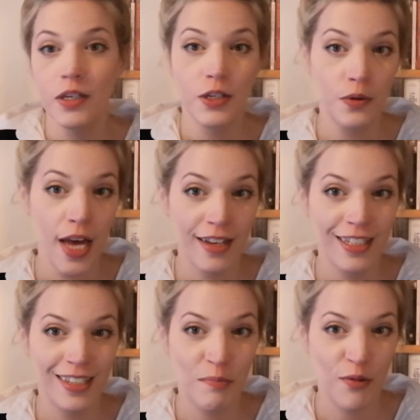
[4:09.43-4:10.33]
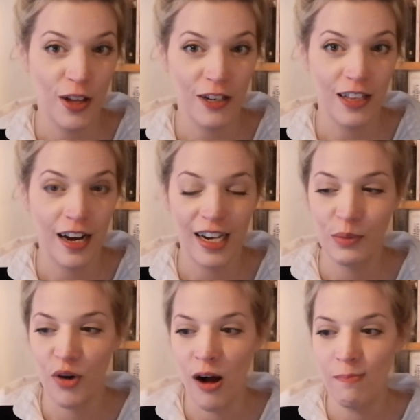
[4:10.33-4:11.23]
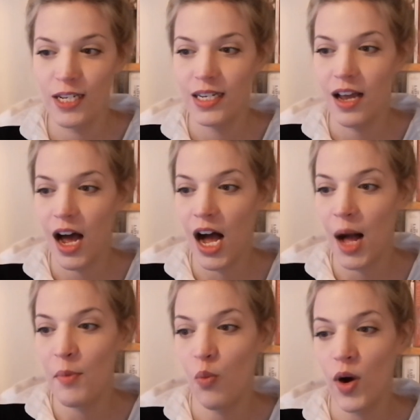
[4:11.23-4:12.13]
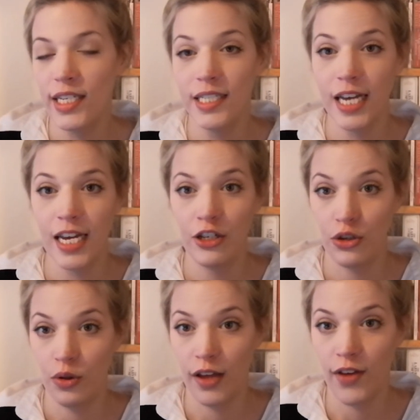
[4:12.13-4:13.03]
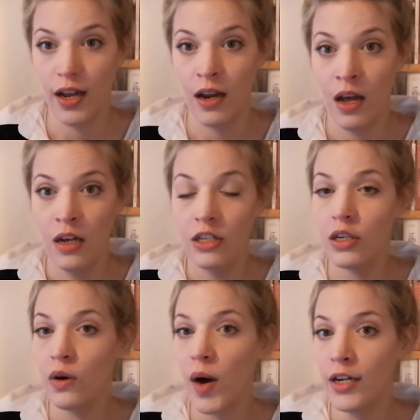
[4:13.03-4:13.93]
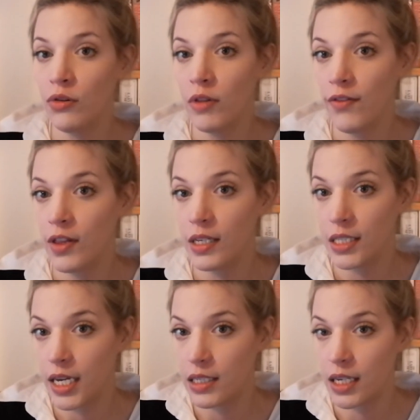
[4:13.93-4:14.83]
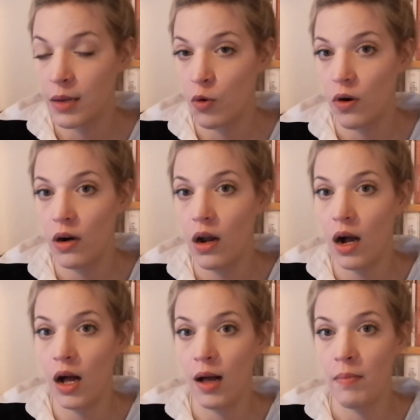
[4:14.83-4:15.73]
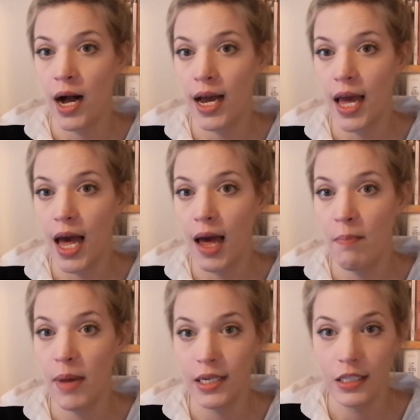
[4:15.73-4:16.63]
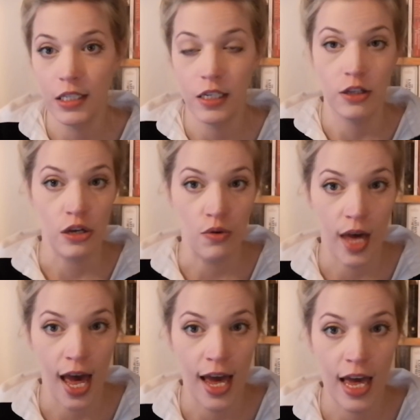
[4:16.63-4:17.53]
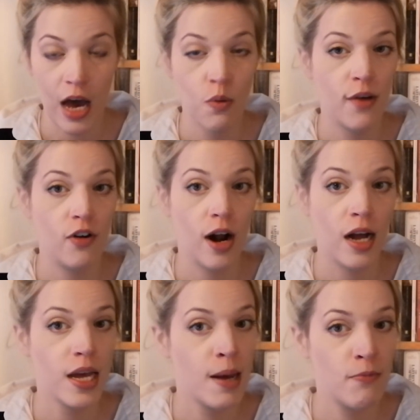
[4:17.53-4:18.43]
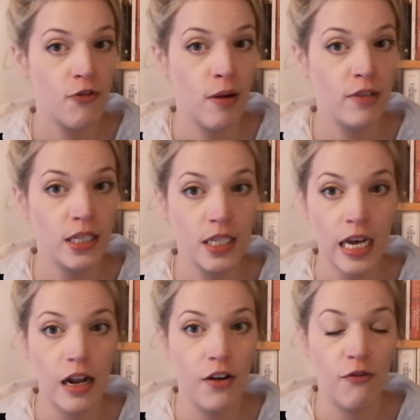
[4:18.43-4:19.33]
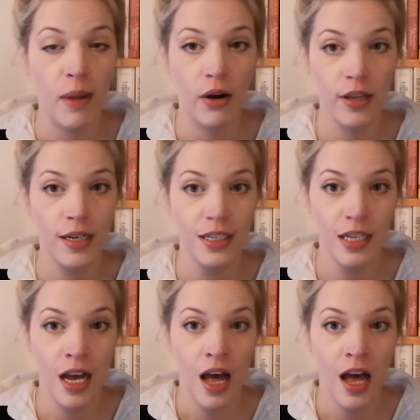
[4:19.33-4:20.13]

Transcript: so yes moving on to the next prompt um, what state do you live in so i don't live in the states anymore um, i am based in the uk however i am from the state of maryland